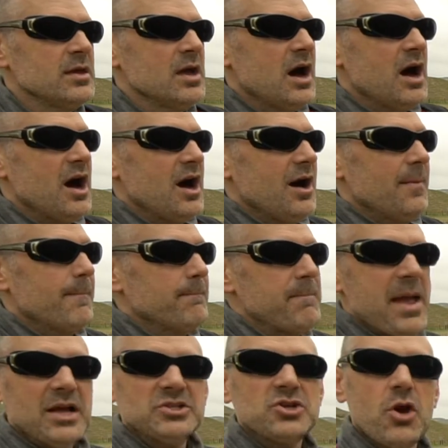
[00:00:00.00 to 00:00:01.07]

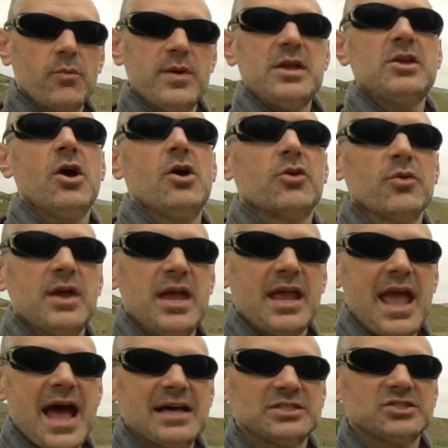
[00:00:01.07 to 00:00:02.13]
Pancho Rico Creek
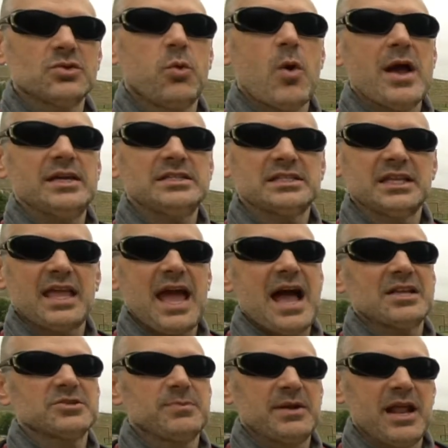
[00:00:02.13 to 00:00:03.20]
has twice the
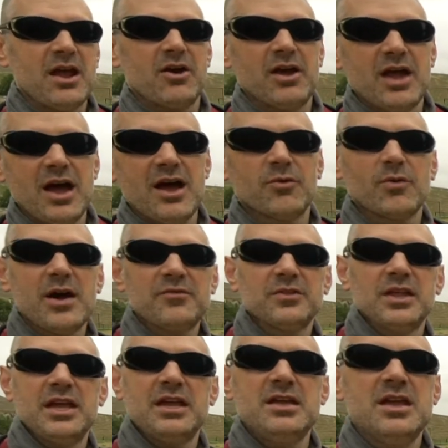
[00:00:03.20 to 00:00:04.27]
catchment area
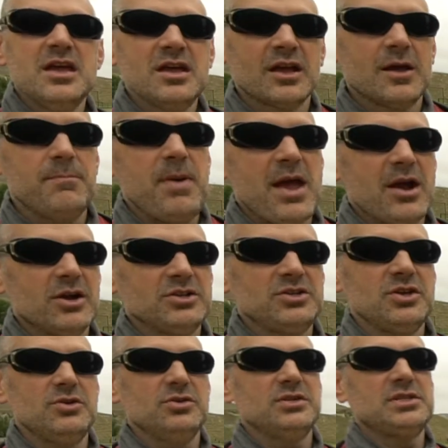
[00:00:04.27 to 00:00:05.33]
roughly compared
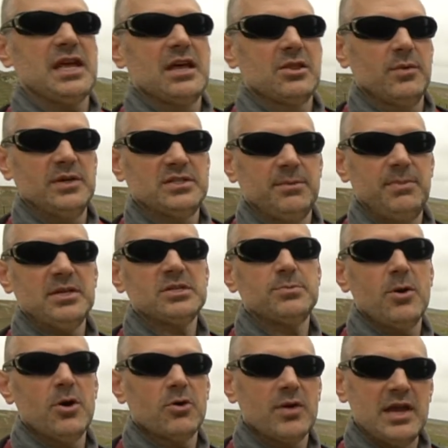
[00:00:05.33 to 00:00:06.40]
to San Luis
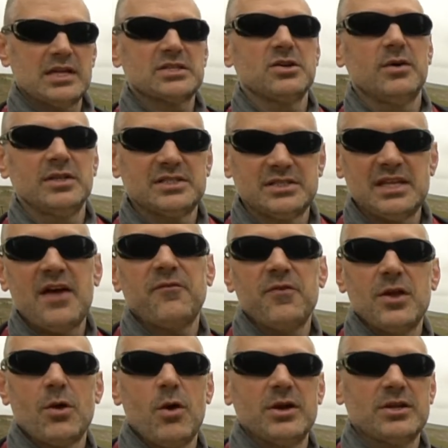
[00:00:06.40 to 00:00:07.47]
Obispo Creek, so it's
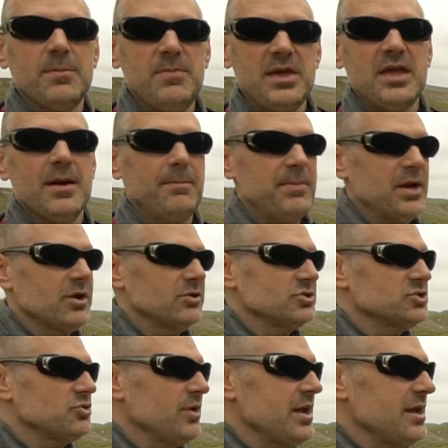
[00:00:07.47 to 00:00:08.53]
definitely going to be a bigger
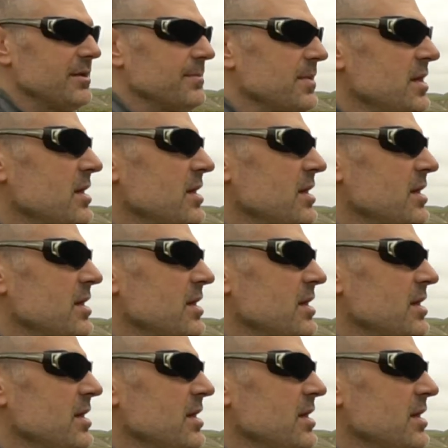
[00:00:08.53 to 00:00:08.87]
stream.